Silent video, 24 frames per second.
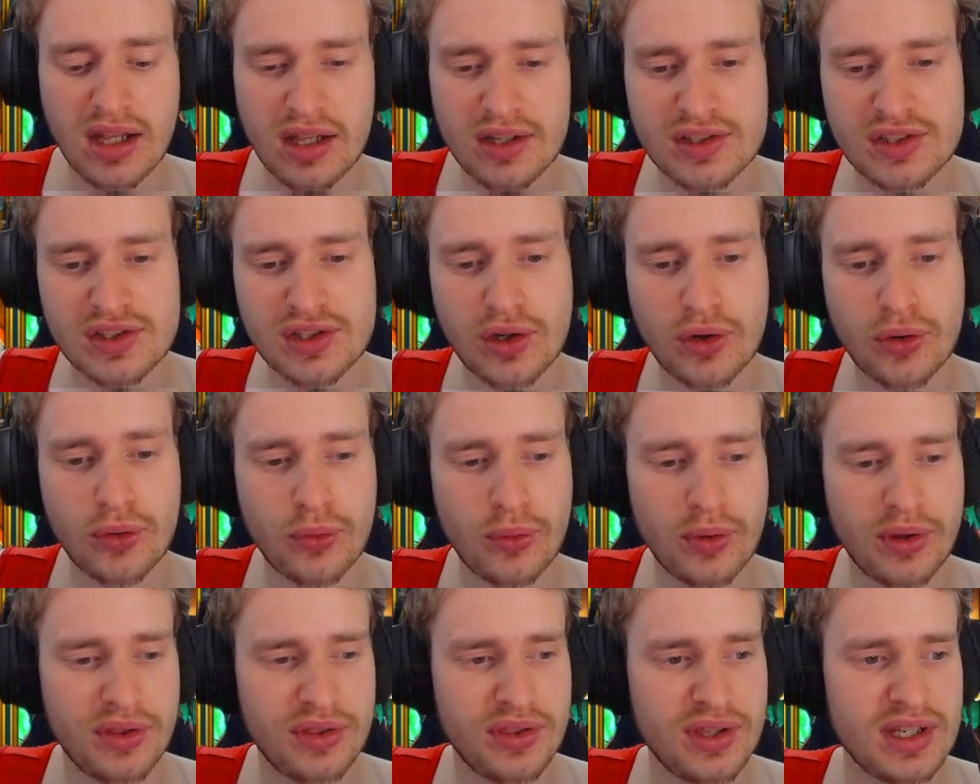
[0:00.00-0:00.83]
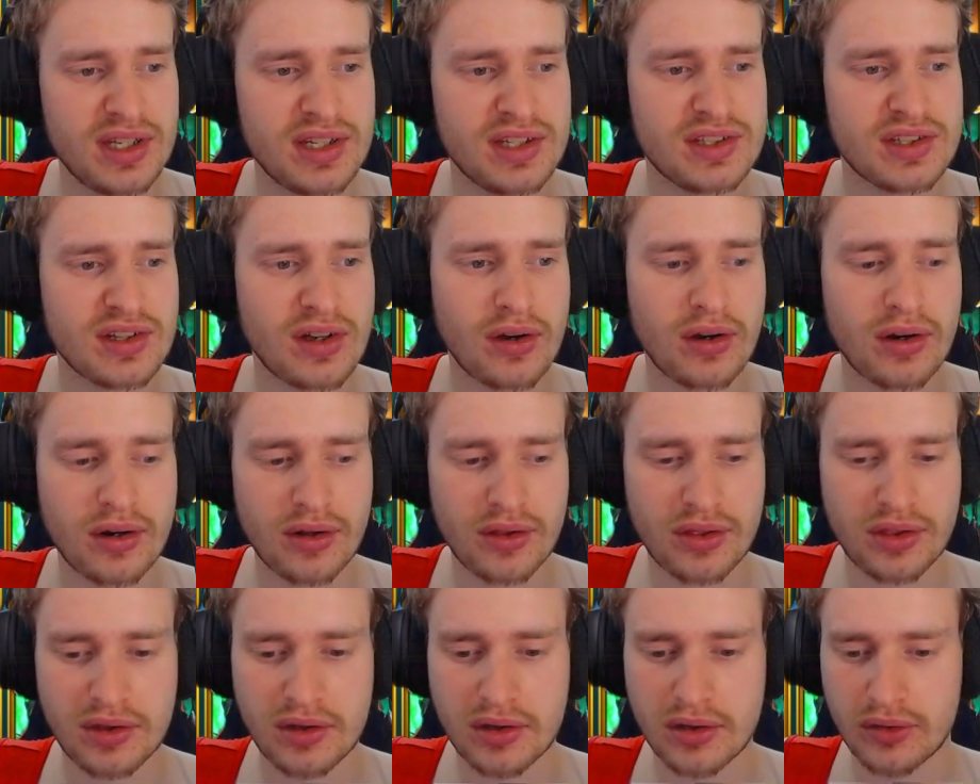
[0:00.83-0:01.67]
So these
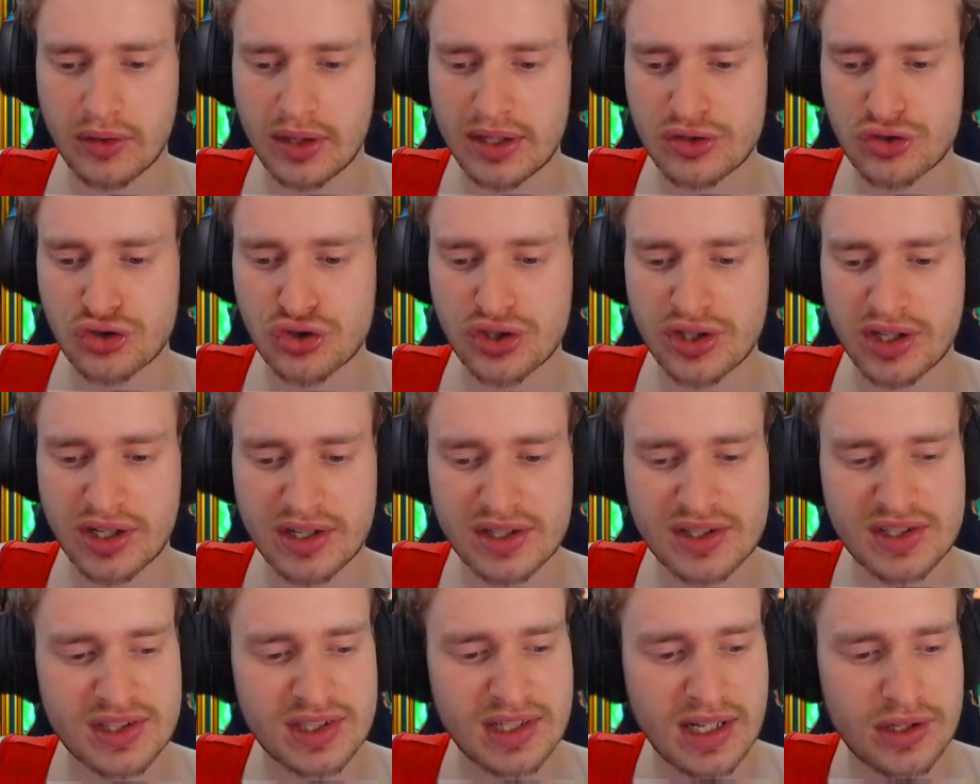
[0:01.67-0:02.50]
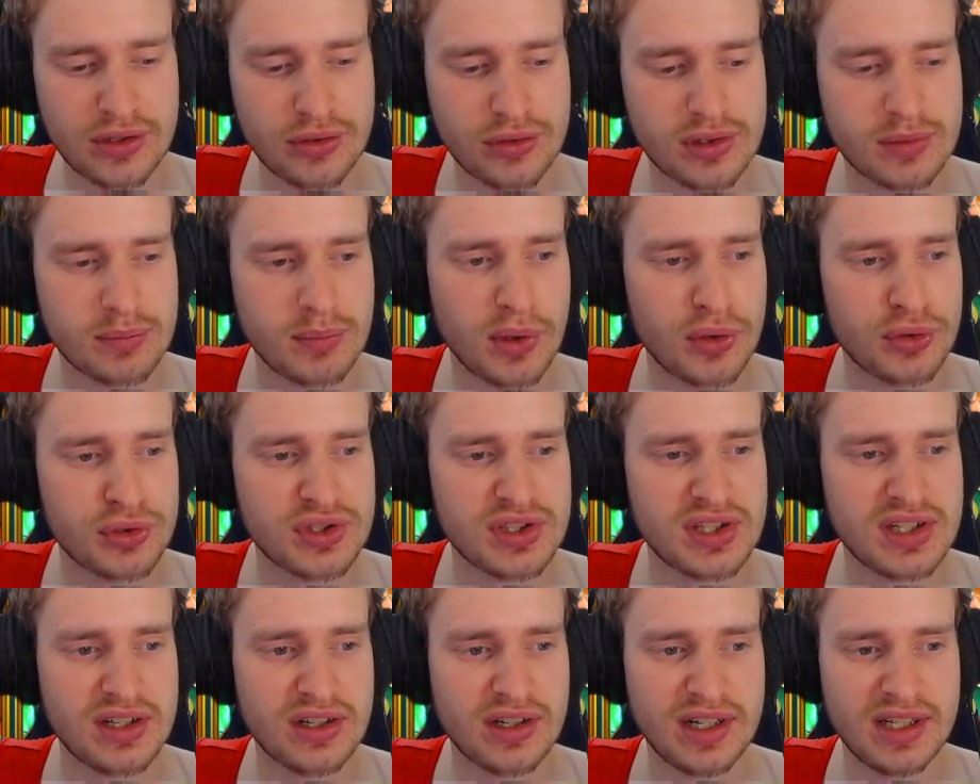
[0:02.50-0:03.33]
are the legendaries that I use
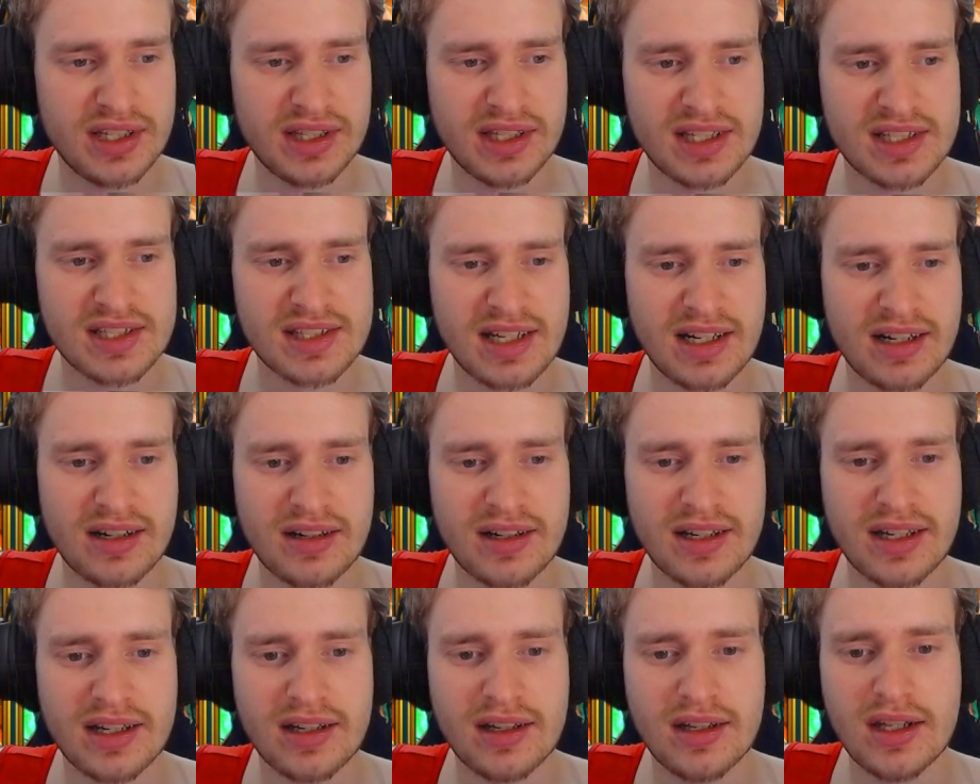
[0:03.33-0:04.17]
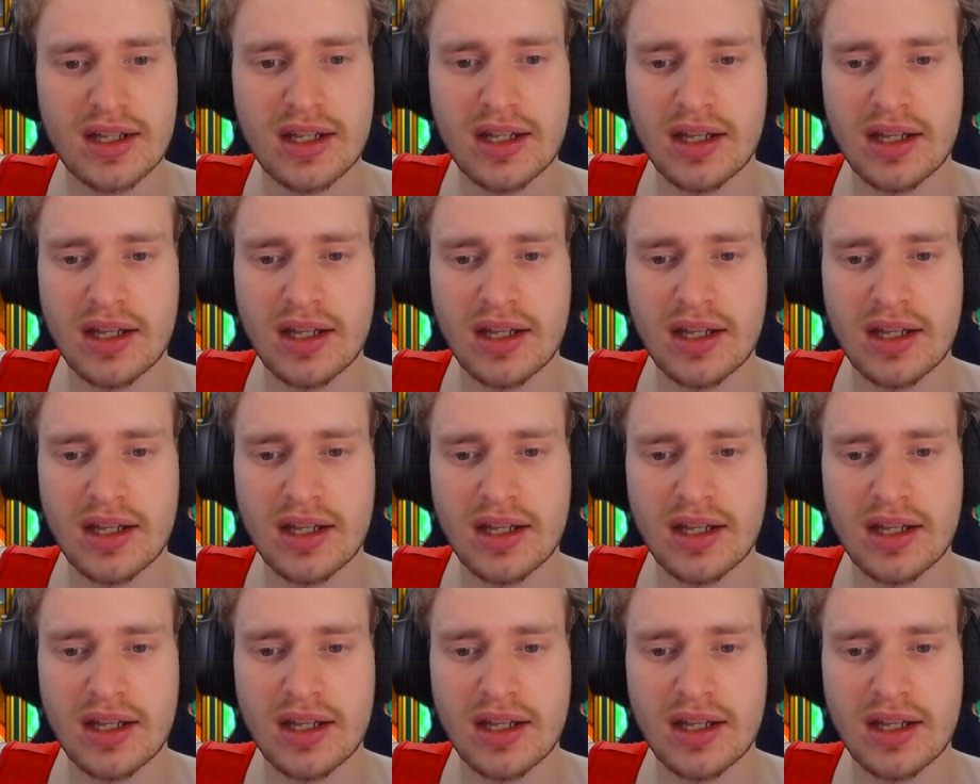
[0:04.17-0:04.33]
most here in this area.